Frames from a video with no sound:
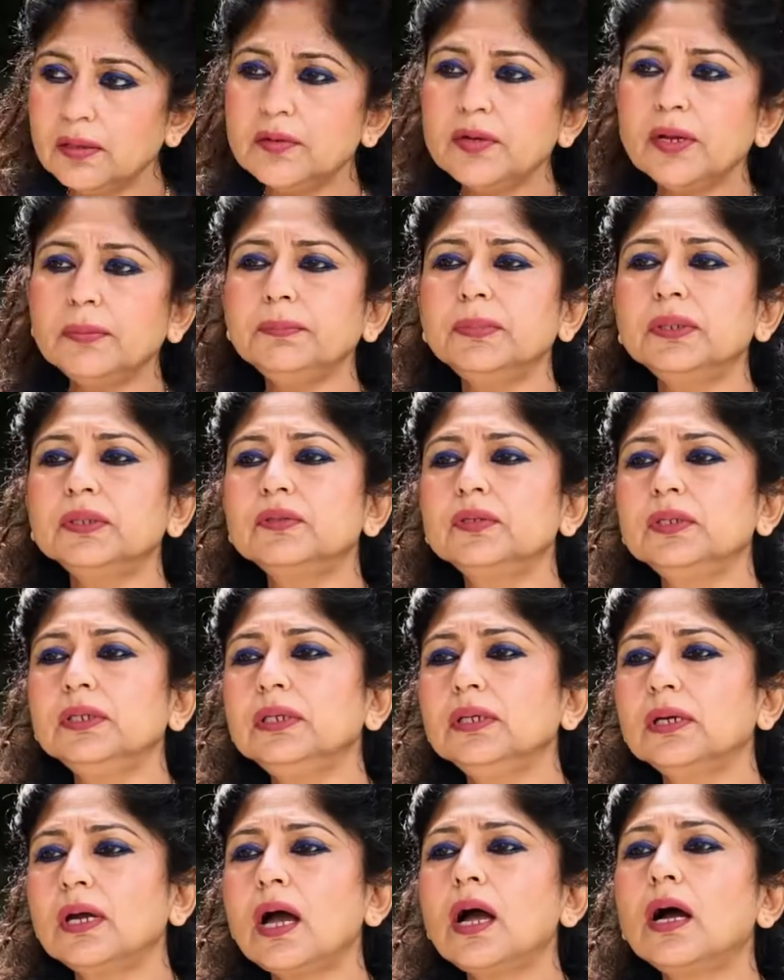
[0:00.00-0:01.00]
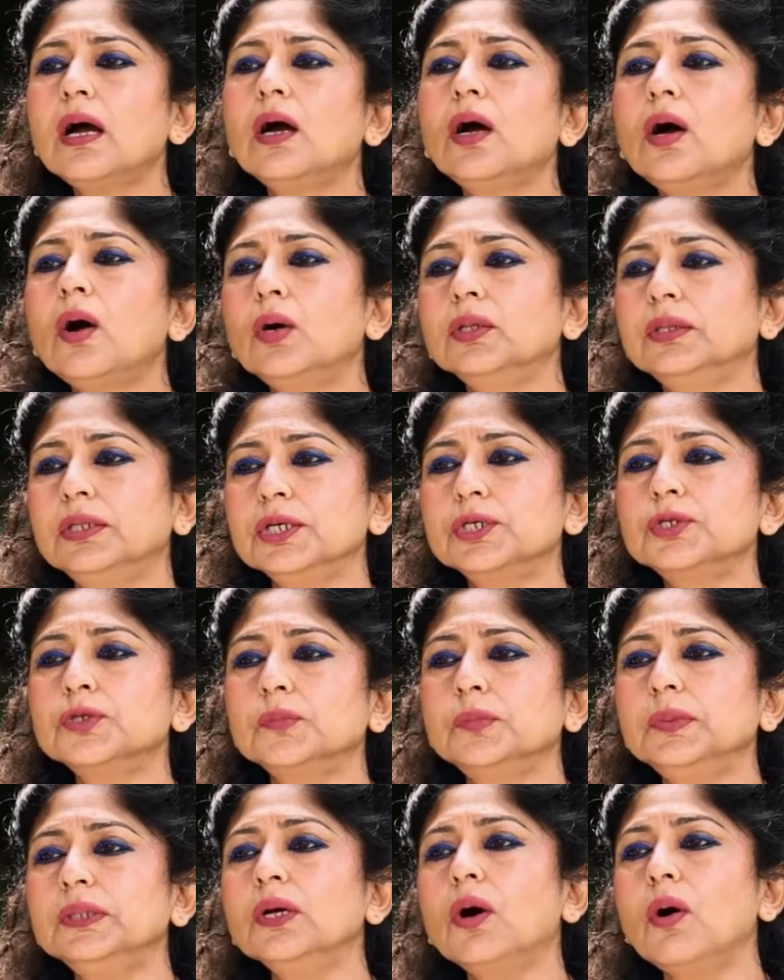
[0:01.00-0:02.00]
Number 3, or they
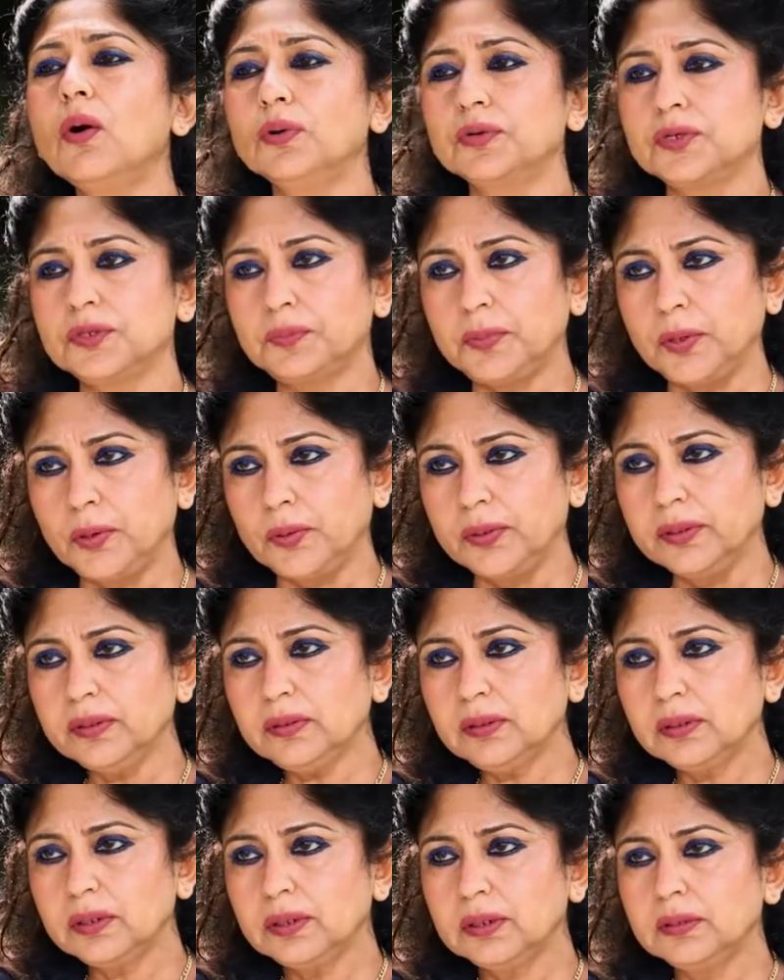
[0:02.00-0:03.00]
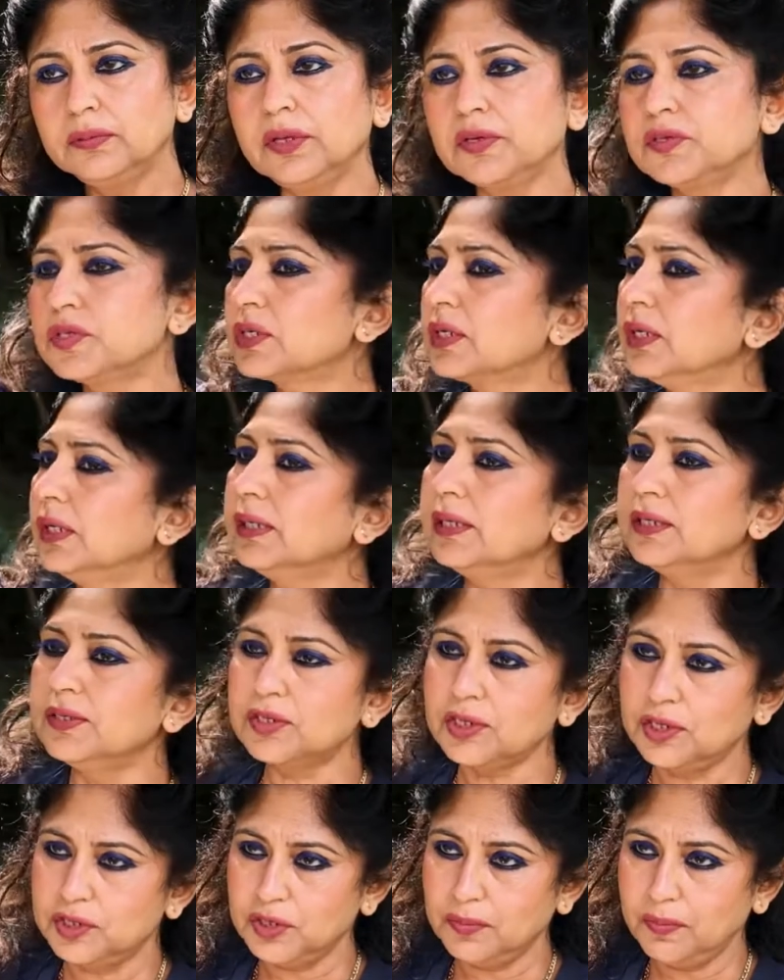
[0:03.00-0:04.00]
should be the entrepreneur. They're skilled in
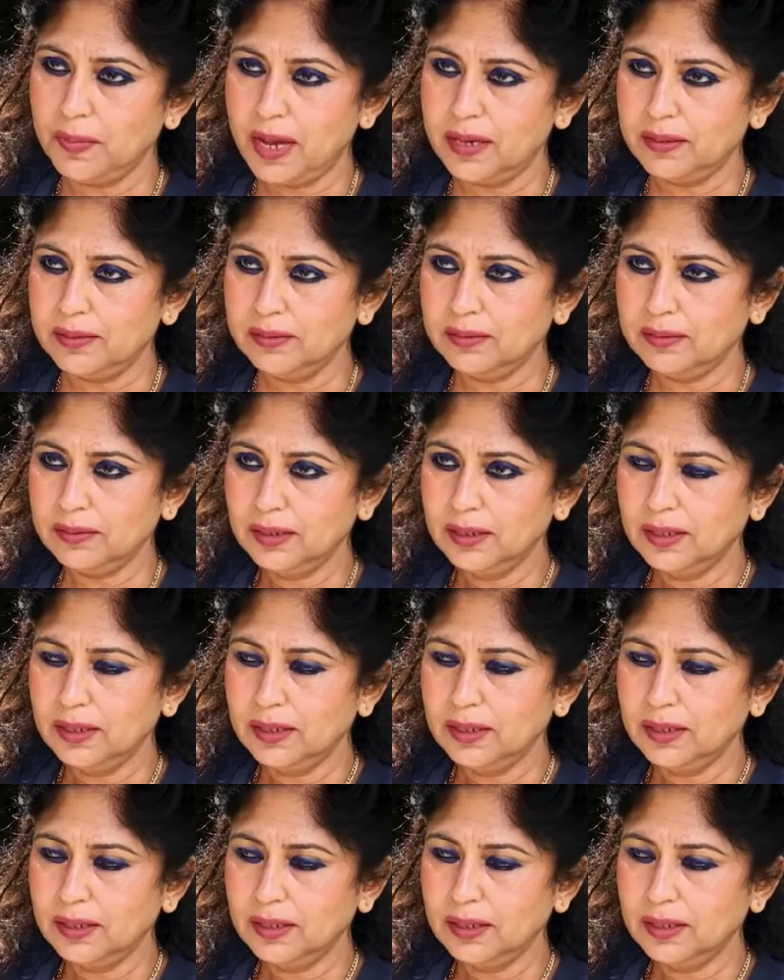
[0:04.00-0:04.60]
such a manner.